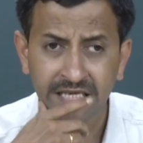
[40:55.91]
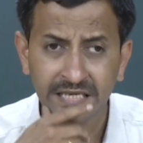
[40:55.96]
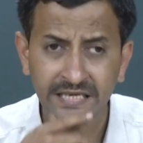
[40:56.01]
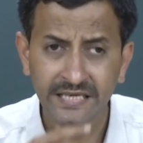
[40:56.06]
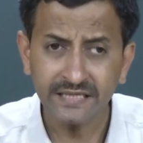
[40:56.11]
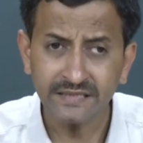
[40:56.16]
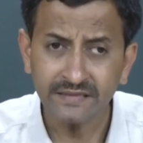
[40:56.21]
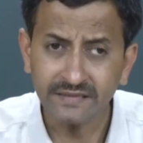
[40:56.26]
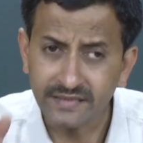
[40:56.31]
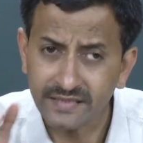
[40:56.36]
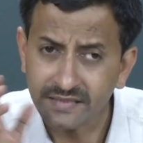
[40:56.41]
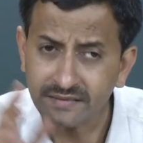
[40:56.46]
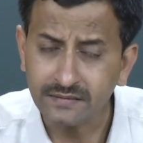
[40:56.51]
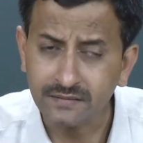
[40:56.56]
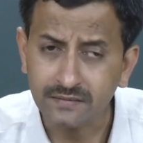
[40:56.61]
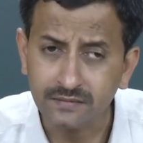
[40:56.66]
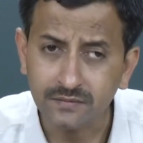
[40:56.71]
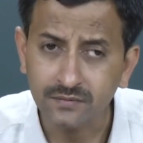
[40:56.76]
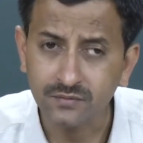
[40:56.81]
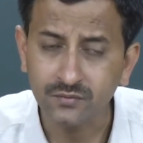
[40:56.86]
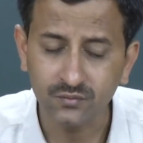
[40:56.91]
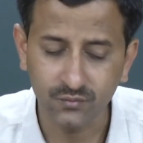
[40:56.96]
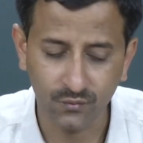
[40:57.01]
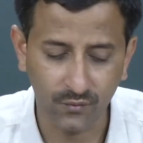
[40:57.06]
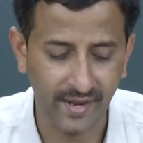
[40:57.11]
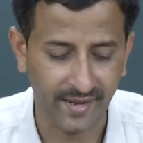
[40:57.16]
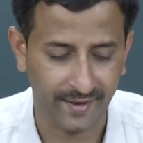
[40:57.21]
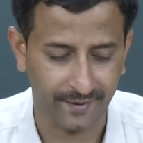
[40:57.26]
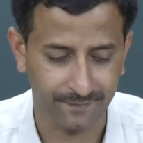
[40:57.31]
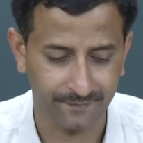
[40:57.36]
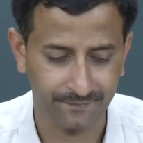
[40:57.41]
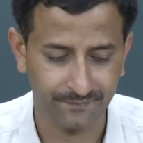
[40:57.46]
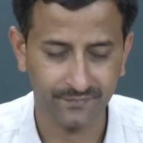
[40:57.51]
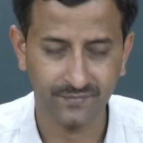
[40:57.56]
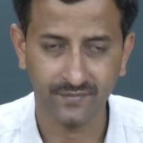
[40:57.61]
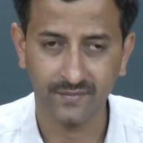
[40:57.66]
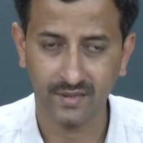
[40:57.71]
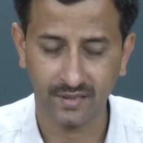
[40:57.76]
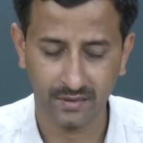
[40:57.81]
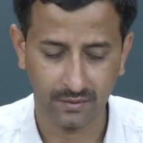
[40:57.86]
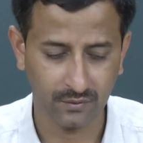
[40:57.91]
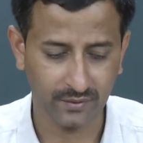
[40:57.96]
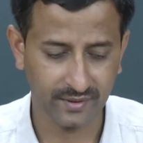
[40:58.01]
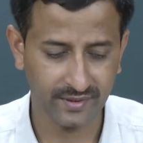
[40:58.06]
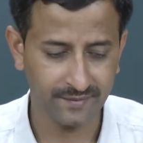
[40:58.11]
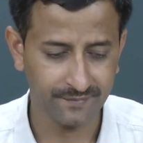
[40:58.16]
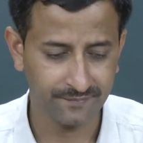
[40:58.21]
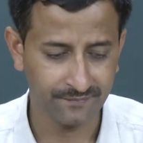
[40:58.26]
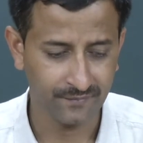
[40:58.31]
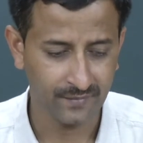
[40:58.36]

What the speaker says: In this way, okay,